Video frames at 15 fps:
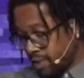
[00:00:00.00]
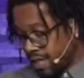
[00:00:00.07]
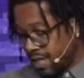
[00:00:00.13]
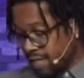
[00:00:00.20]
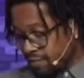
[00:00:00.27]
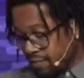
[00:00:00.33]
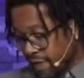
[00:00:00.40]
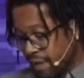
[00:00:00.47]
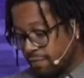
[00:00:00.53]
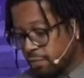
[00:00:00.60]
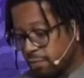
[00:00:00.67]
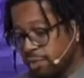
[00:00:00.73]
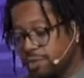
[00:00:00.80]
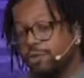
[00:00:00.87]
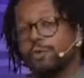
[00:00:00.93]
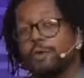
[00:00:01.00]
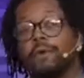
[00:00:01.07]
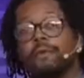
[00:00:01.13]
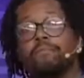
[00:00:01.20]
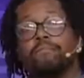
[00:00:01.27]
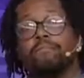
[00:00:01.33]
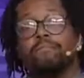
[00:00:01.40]
He's faithful to do
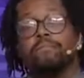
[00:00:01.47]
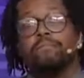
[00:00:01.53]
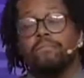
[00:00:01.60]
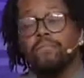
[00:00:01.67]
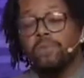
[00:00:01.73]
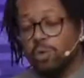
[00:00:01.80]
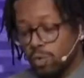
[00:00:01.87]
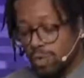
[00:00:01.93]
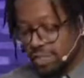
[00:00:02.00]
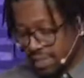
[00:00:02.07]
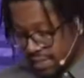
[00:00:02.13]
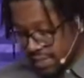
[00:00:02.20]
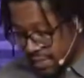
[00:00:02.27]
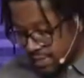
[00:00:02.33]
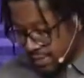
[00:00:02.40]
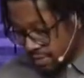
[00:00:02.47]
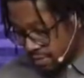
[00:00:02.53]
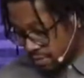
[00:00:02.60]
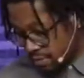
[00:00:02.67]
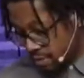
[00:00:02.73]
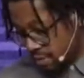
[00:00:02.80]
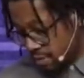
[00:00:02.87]
it, which leads
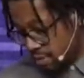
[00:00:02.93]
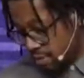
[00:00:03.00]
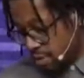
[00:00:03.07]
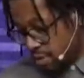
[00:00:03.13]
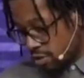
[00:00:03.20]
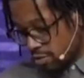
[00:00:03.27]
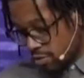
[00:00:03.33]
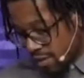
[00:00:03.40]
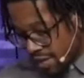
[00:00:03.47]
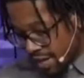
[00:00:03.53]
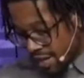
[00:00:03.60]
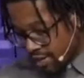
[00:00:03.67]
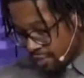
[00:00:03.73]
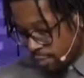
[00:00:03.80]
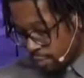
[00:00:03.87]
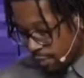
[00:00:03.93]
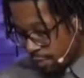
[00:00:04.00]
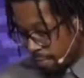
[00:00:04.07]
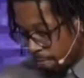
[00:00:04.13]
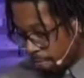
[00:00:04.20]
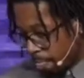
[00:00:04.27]
us to our last point.